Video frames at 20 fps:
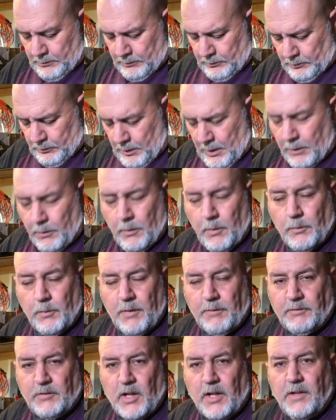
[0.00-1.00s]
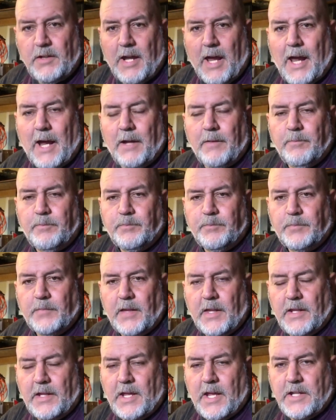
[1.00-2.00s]
like when we've done that,
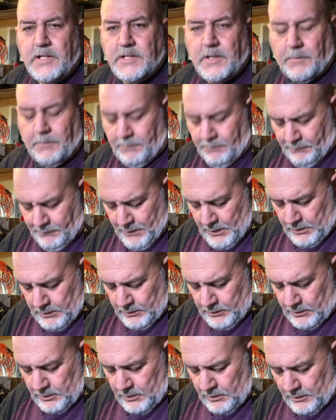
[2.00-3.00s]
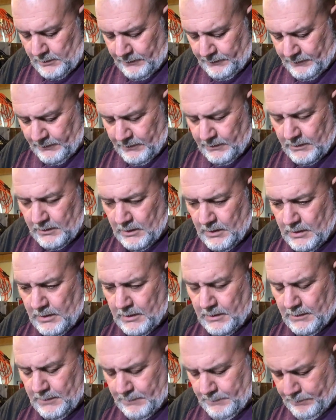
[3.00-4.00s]
it ends up falling off,
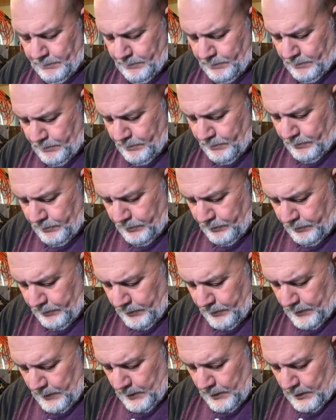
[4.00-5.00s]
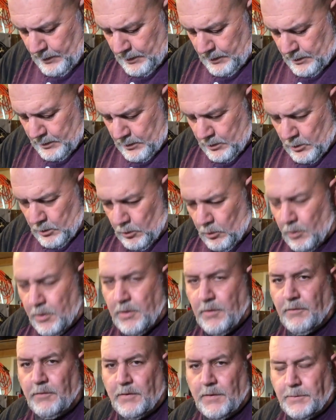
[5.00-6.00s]
um, or you
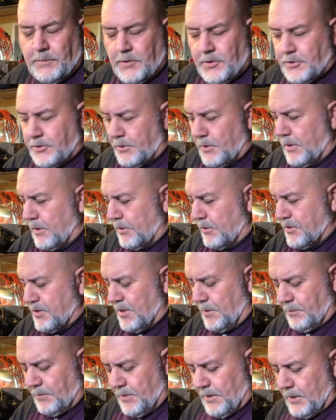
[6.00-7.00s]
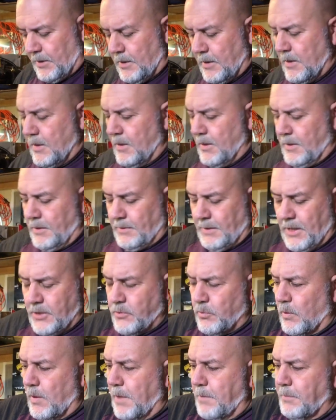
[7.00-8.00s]
flip the truck or something. That's
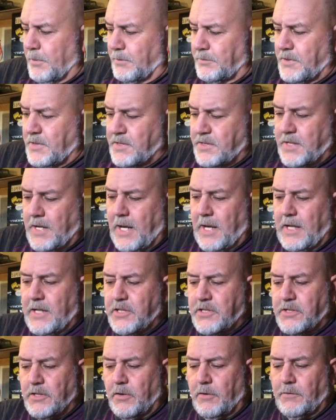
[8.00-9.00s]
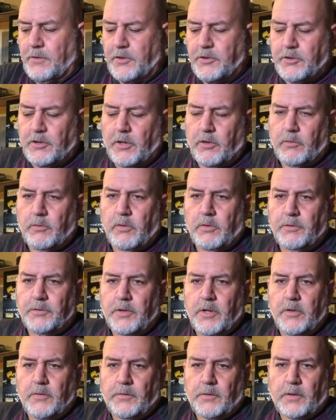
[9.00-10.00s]
why I built this cage so the truck rolled
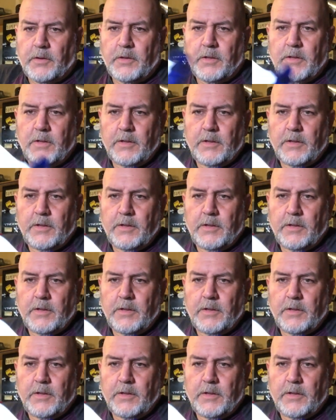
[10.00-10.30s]
over.